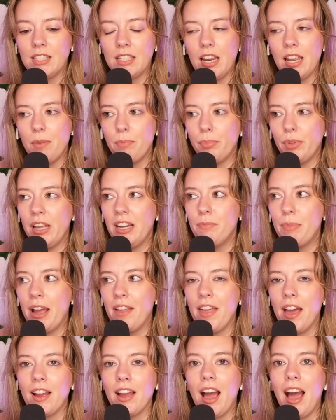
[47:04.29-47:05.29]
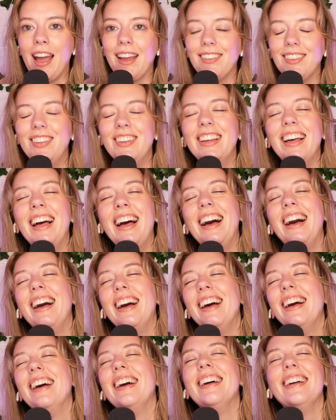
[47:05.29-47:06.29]
name played by that guy?
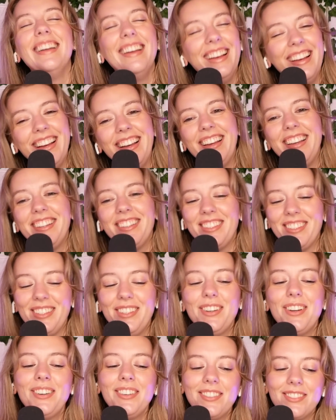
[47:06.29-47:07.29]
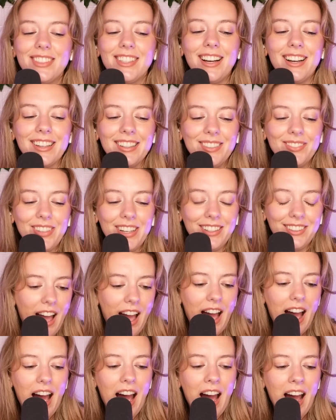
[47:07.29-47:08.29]
You know who I'm talking about?
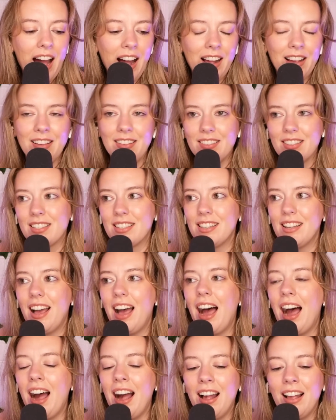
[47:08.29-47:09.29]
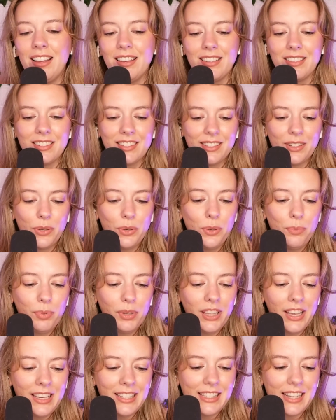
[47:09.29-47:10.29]
Oz. Who
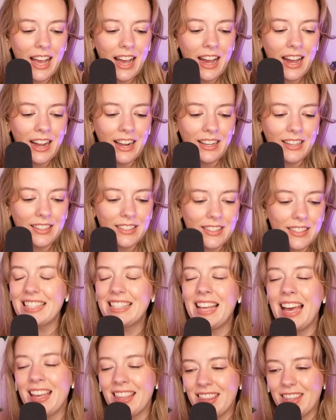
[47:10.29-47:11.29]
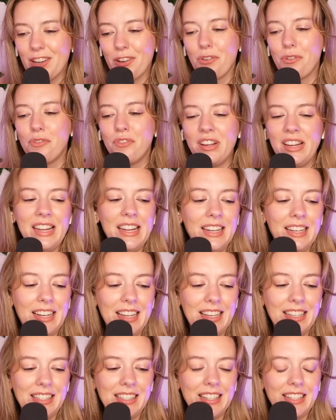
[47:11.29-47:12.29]
plays Oz? Seth Green
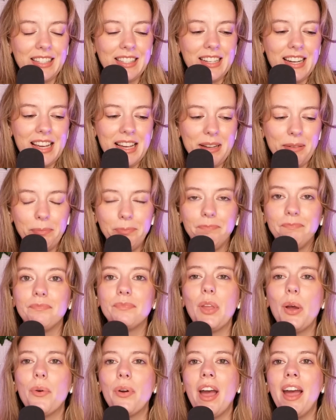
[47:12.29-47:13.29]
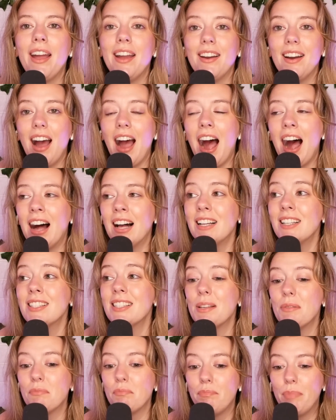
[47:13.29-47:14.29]
is his name. Okay,
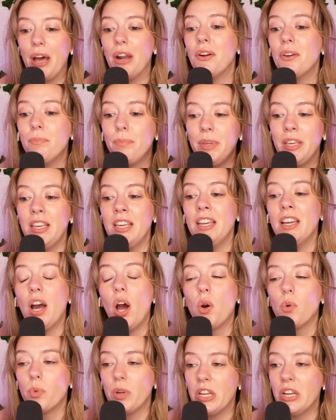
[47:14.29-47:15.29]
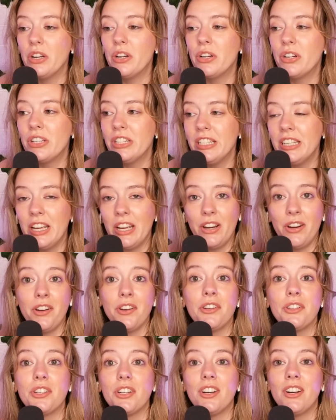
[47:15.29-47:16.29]
Oz better be a reoccurring
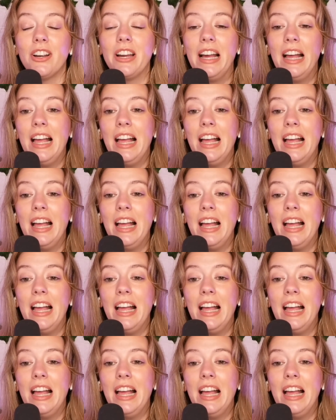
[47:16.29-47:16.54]
character,